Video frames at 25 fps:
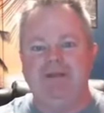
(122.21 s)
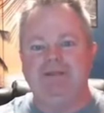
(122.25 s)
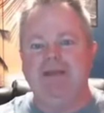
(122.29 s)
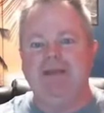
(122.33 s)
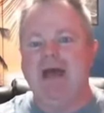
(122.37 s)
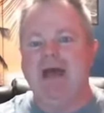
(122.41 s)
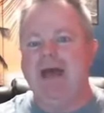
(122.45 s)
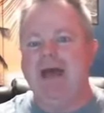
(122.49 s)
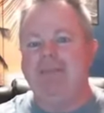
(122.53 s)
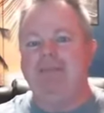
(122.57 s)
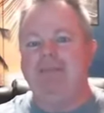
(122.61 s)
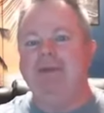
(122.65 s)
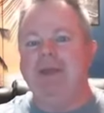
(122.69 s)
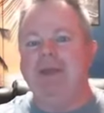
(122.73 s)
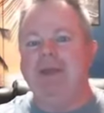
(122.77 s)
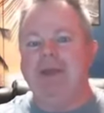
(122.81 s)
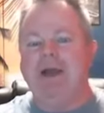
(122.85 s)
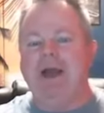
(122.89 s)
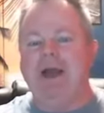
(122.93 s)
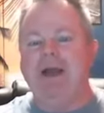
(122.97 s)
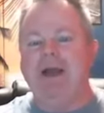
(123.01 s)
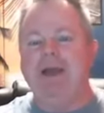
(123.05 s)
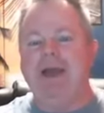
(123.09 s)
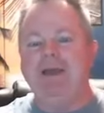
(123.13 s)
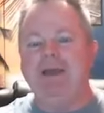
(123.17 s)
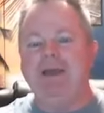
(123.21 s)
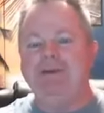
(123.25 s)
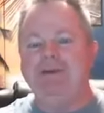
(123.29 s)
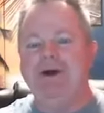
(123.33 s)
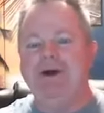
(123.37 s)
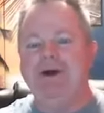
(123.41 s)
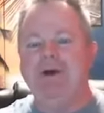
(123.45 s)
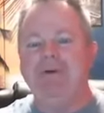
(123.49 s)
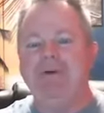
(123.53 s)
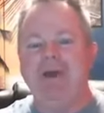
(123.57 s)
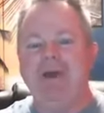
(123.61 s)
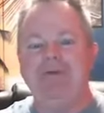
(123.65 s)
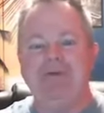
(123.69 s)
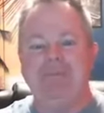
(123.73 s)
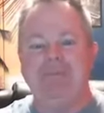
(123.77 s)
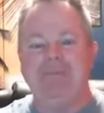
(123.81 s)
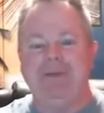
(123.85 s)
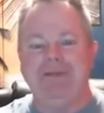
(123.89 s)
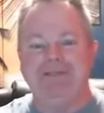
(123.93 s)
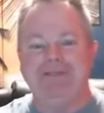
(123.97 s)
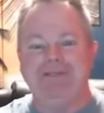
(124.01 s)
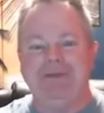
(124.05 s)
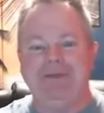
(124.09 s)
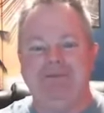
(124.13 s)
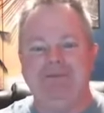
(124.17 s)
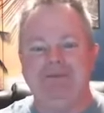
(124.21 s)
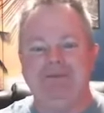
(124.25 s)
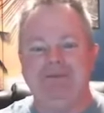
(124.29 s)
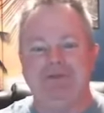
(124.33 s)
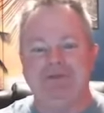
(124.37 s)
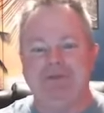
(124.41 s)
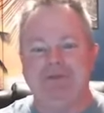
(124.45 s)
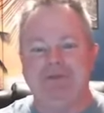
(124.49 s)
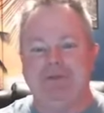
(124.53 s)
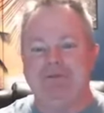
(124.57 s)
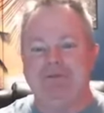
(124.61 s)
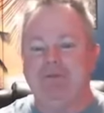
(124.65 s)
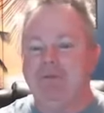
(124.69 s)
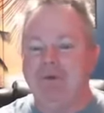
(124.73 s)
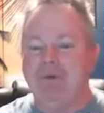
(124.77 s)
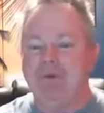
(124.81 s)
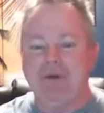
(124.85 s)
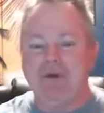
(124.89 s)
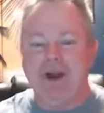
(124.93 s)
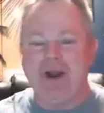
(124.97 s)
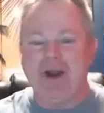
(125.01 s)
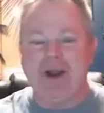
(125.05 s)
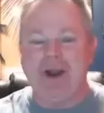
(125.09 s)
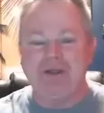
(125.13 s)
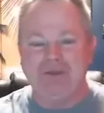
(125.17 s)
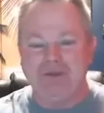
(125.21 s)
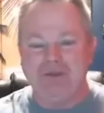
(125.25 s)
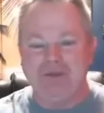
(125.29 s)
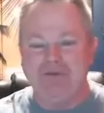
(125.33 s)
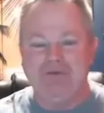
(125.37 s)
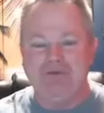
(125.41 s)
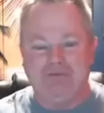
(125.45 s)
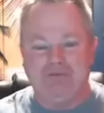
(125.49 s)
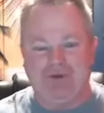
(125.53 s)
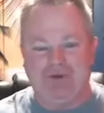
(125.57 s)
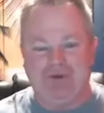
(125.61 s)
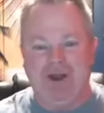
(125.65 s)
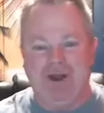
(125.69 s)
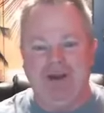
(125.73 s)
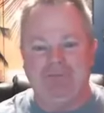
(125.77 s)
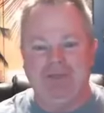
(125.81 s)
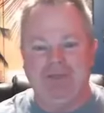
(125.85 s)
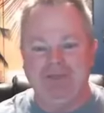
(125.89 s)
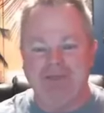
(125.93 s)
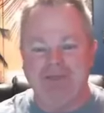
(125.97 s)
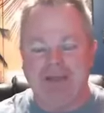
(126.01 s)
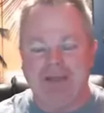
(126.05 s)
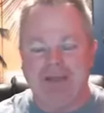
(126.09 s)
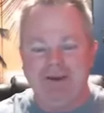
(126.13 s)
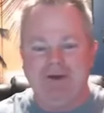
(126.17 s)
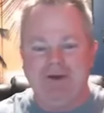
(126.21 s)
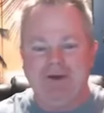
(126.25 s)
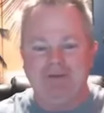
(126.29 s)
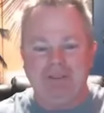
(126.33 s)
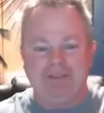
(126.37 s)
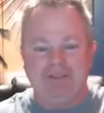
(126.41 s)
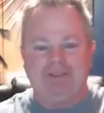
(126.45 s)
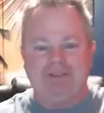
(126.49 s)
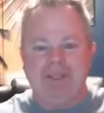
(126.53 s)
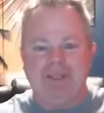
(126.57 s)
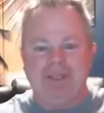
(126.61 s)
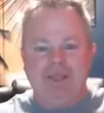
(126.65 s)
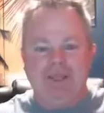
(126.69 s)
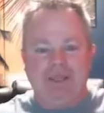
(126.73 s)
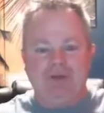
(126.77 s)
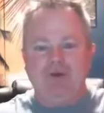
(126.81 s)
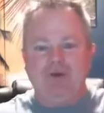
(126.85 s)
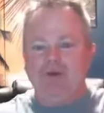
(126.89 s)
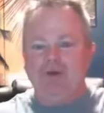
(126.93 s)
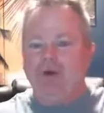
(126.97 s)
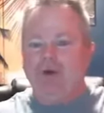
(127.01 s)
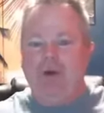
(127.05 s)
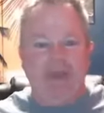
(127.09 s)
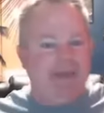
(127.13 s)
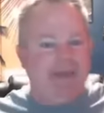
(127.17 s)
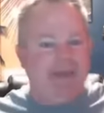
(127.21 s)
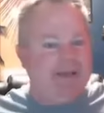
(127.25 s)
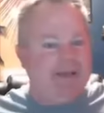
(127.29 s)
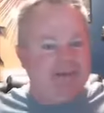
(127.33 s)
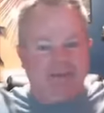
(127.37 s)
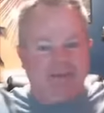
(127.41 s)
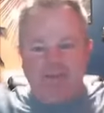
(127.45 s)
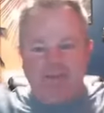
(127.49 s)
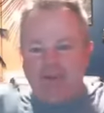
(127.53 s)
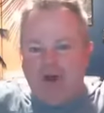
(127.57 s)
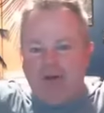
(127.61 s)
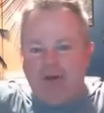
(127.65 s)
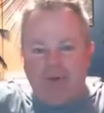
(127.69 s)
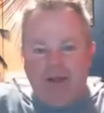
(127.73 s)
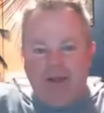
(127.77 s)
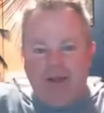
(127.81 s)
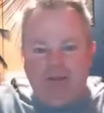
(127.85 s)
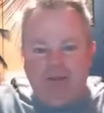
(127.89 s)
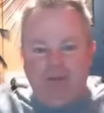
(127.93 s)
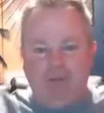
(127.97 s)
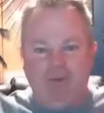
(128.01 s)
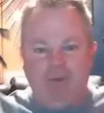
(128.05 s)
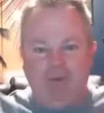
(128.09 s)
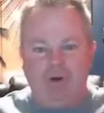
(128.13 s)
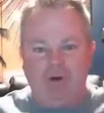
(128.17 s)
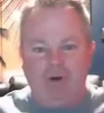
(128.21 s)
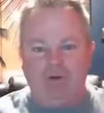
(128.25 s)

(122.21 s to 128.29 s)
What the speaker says: Tom, I know everybody's going to be interested. Where are you from? Because I know this Google Hangouts is all around the world.